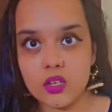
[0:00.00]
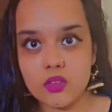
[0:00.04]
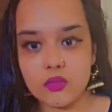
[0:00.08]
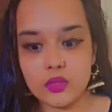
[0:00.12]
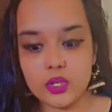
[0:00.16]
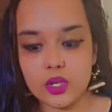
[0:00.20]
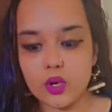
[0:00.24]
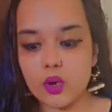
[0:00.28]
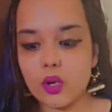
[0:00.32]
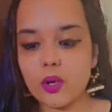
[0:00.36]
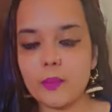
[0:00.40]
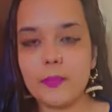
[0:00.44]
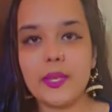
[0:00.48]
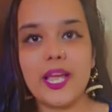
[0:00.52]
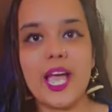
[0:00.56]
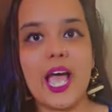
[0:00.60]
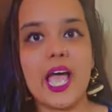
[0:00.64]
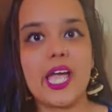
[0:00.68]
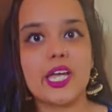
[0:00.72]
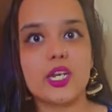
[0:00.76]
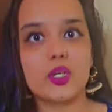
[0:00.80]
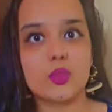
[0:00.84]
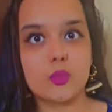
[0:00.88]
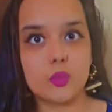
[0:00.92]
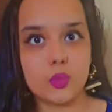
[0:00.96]
You're all
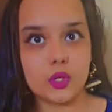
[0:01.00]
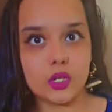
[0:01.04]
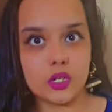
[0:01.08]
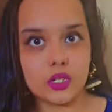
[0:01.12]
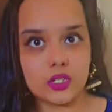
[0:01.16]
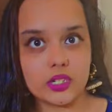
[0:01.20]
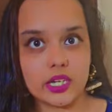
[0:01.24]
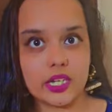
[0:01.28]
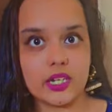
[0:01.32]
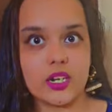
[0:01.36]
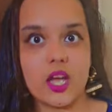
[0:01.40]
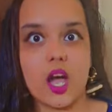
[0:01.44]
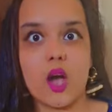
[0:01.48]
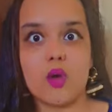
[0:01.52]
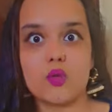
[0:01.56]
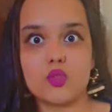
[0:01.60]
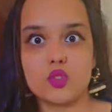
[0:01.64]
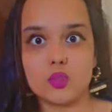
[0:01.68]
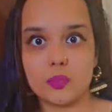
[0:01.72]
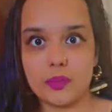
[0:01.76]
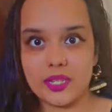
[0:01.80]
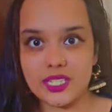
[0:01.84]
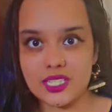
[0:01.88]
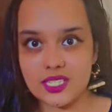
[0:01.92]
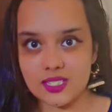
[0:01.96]
behind work and how
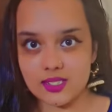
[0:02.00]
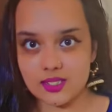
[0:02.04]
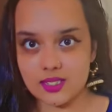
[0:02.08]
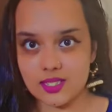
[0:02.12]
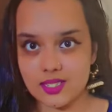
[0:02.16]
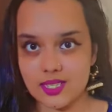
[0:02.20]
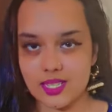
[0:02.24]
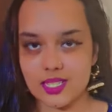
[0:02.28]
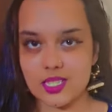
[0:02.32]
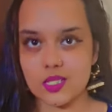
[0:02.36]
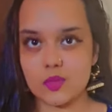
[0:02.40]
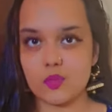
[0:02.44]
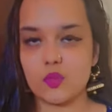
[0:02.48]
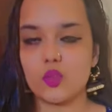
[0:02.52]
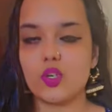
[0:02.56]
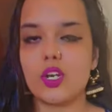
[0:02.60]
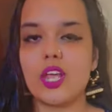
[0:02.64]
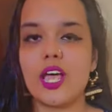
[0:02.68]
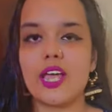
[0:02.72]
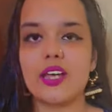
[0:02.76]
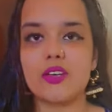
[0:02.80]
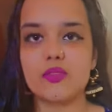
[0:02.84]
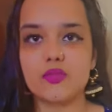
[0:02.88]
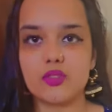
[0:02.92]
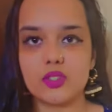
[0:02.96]
to be successful
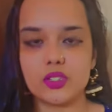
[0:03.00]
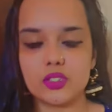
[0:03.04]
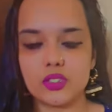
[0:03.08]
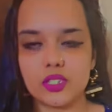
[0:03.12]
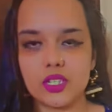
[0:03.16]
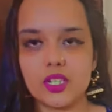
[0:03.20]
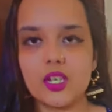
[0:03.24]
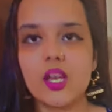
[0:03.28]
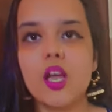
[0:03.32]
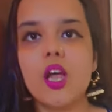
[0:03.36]
and everything.